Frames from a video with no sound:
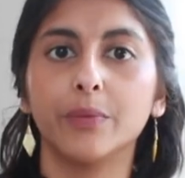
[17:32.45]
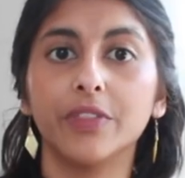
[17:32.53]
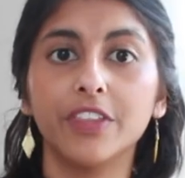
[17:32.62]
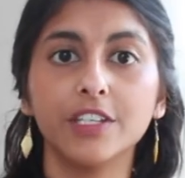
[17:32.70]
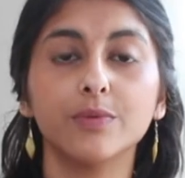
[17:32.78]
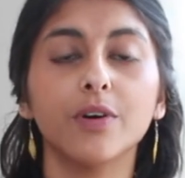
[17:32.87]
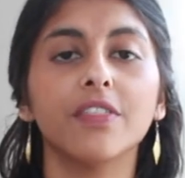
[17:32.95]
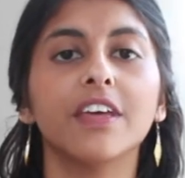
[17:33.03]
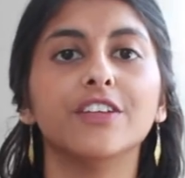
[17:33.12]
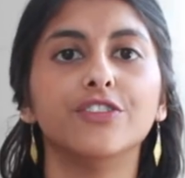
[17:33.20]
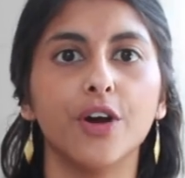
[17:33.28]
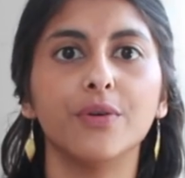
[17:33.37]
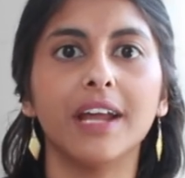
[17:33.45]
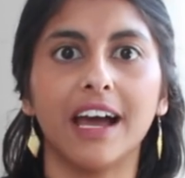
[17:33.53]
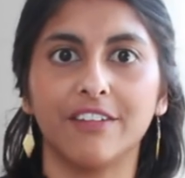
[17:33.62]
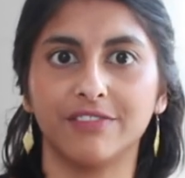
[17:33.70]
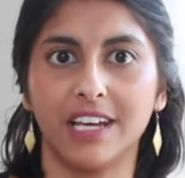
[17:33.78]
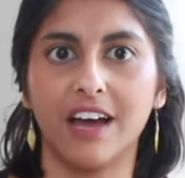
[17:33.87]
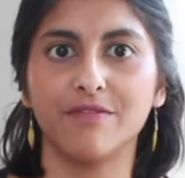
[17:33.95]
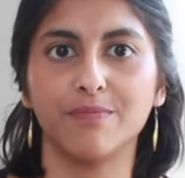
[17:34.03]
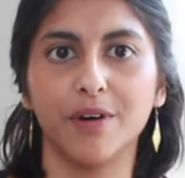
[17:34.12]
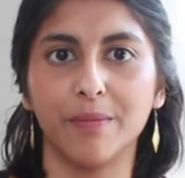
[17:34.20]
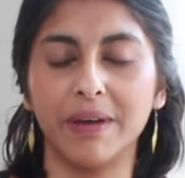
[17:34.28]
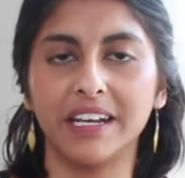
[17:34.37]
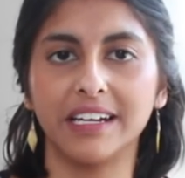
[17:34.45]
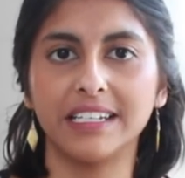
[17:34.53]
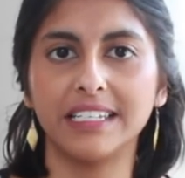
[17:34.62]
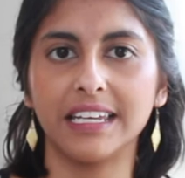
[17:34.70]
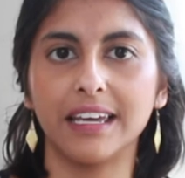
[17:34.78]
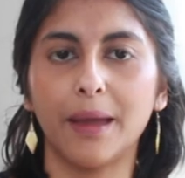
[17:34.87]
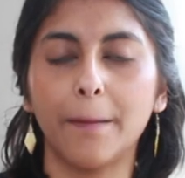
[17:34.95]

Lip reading: With this one, they don't have to have a PubMed ID.